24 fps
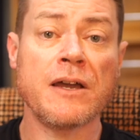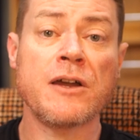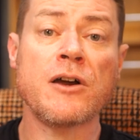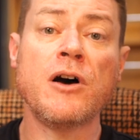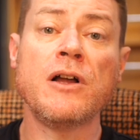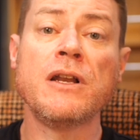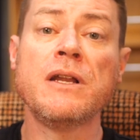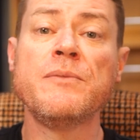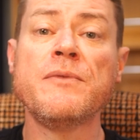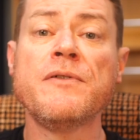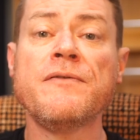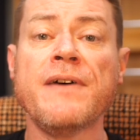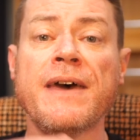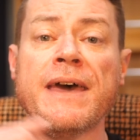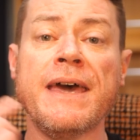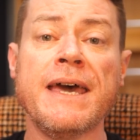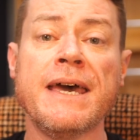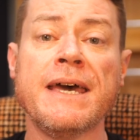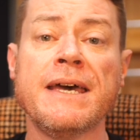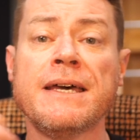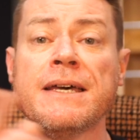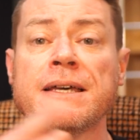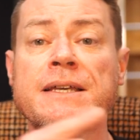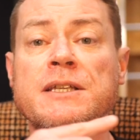column of
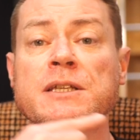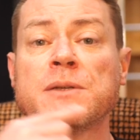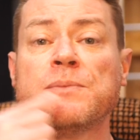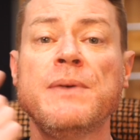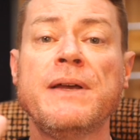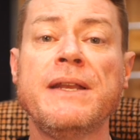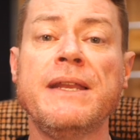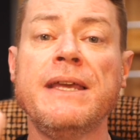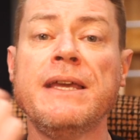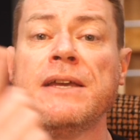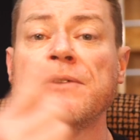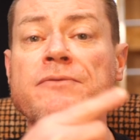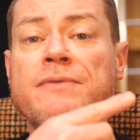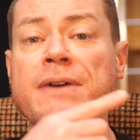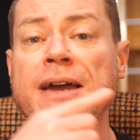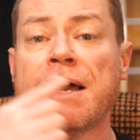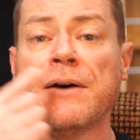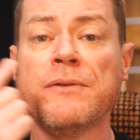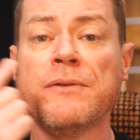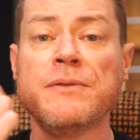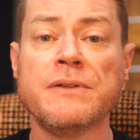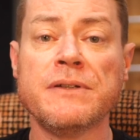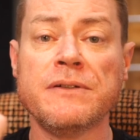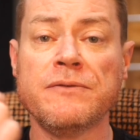air spinning
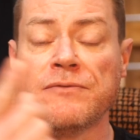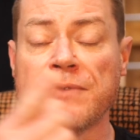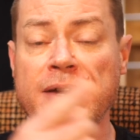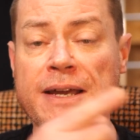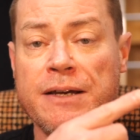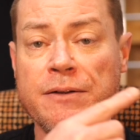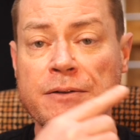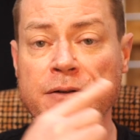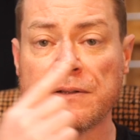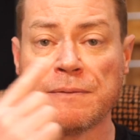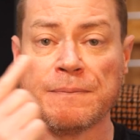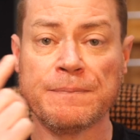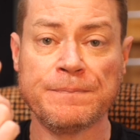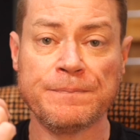round and round.